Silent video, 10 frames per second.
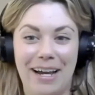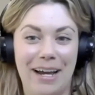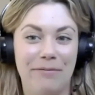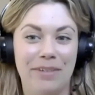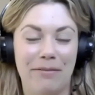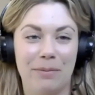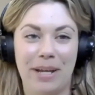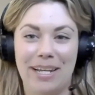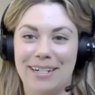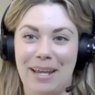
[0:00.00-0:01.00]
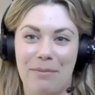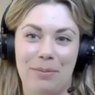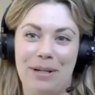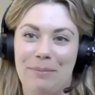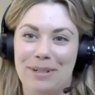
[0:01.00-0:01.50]
I've never met an
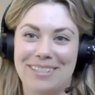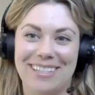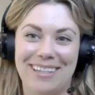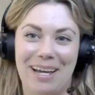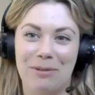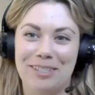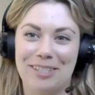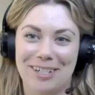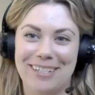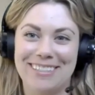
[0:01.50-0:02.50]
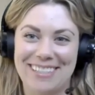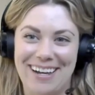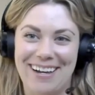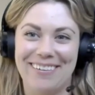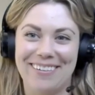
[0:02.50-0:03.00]
enablement person that will turn
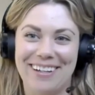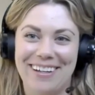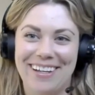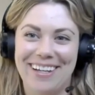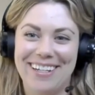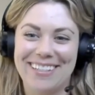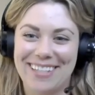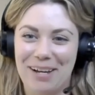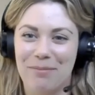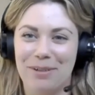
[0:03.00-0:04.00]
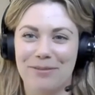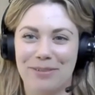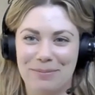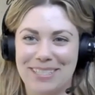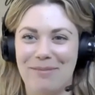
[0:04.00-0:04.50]
down an example
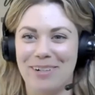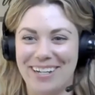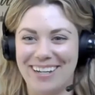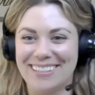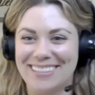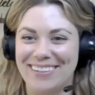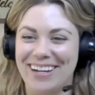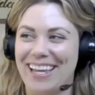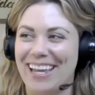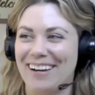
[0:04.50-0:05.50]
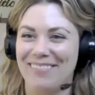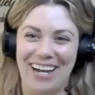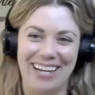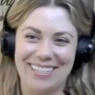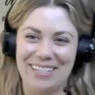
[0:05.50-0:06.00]
from someone else. So I can't
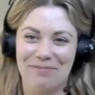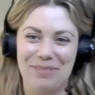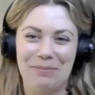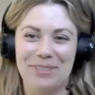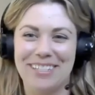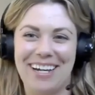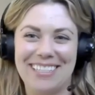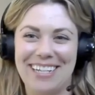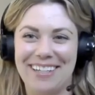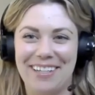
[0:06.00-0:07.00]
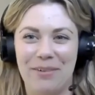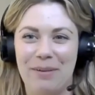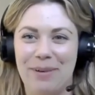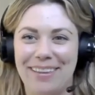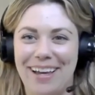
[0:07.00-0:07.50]
imagine people not taking you
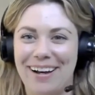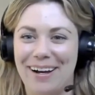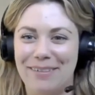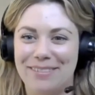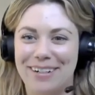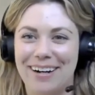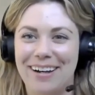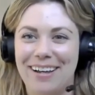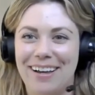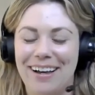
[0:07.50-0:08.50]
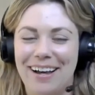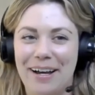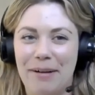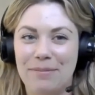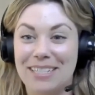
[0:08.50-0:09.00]
up on that offer.
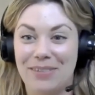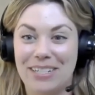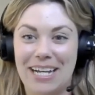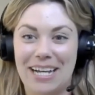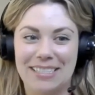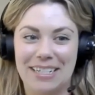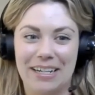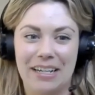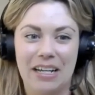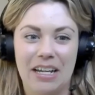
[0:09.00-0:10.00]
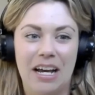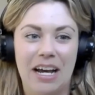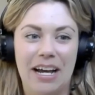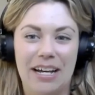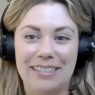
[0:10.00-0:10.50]
That's fantastic.
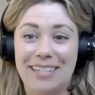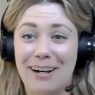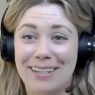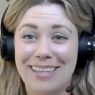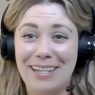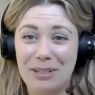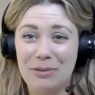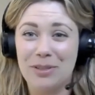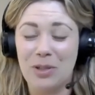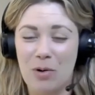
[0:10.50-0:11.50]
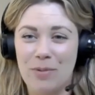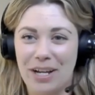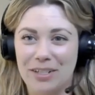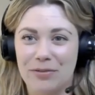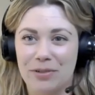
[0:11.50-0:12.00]
Taryn, thank you so
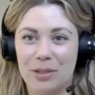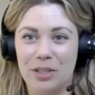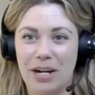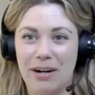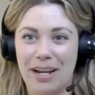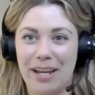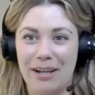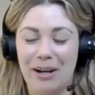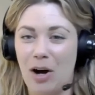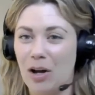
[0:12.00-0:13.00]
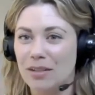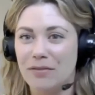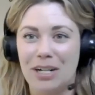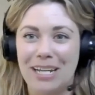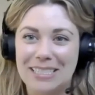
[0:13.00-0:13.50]
much for sharing all of
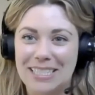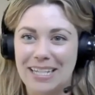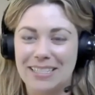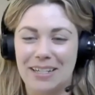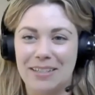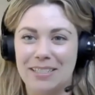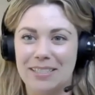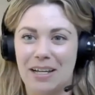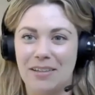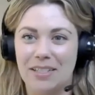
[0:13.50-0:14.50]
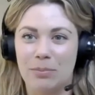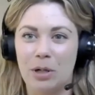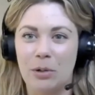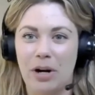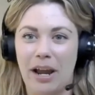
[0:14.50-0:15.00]
your insights on this
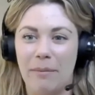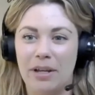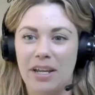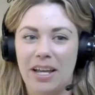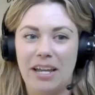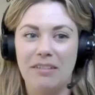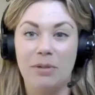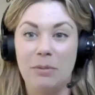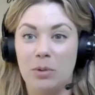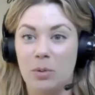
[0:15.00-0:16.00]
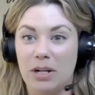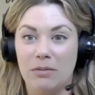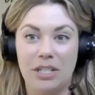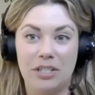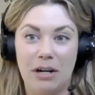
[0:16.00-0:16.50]
program. If people want to
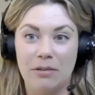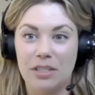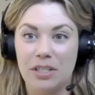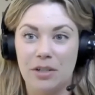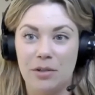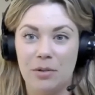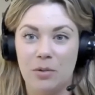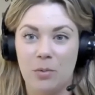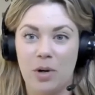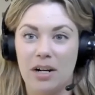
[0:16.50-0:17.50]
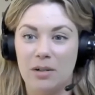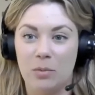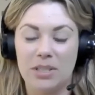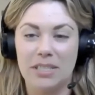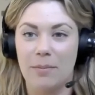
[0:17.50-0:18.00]
reach out to you,
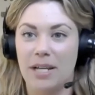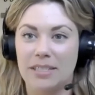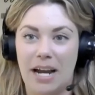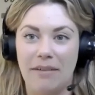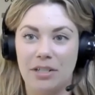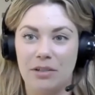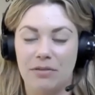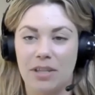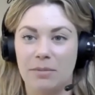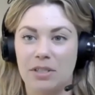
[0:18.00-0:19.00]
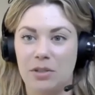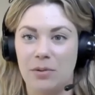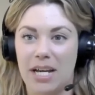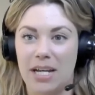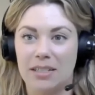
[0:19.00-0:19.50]
what's the best avenue for them to do that?